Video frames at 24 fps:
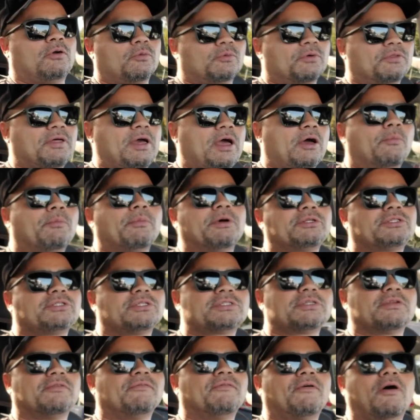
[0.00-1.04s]
with how much is
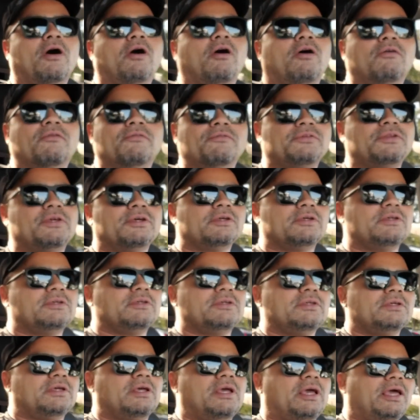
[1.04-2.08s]
involved.
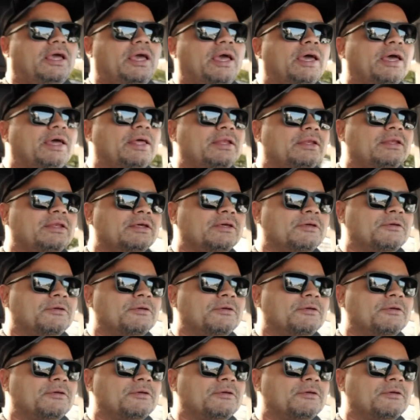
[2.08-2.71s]
And